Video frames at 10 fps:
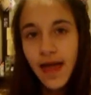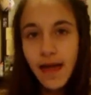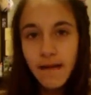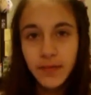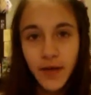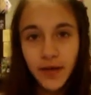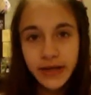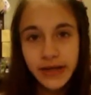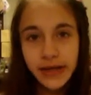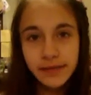I'm a
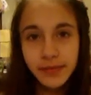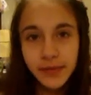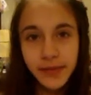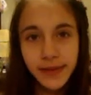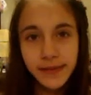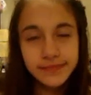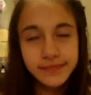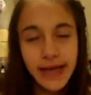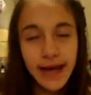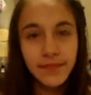party pooper.
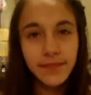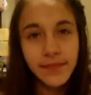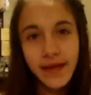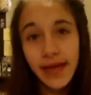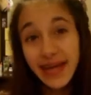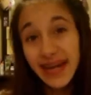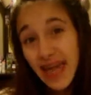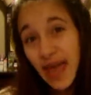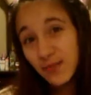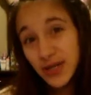Yeah. And I
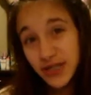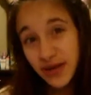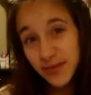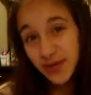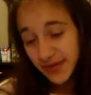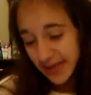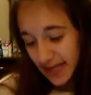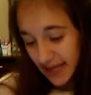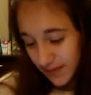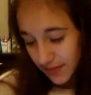can't watch scary
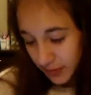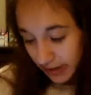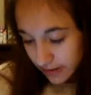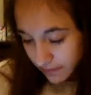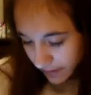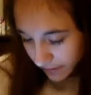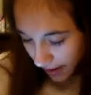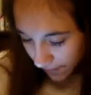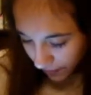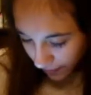movies. And everyone hates me. Yeah.